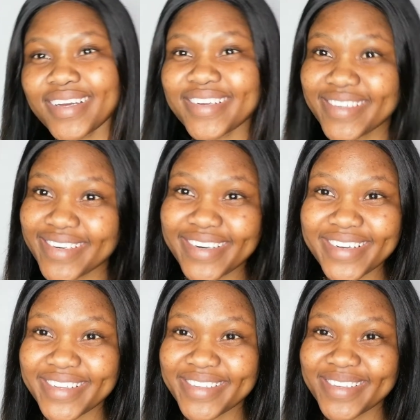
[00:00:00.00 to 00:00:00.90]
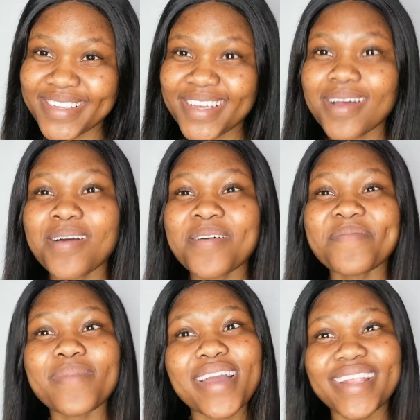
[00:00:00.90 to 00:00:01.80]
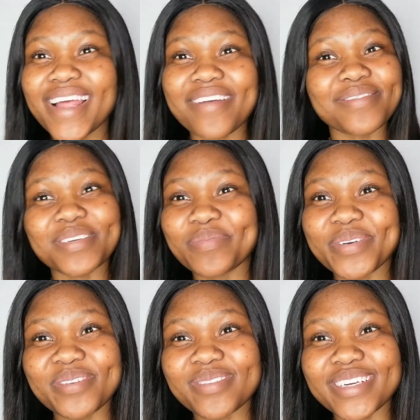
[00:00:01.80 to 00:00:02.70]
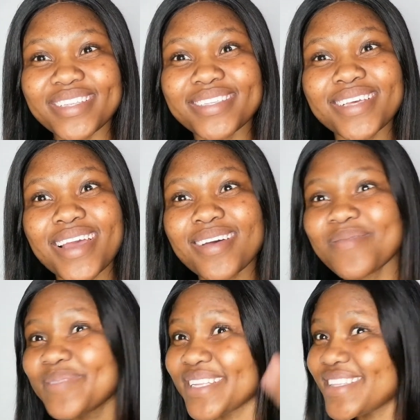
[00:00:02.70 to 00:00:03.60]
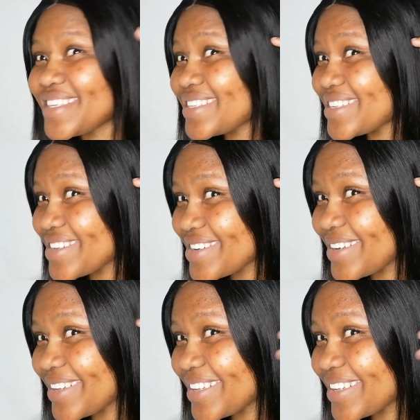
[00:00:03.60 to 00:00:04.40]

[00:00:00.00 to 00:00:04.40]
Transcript: Girl, my life ain't perfect, but this girl,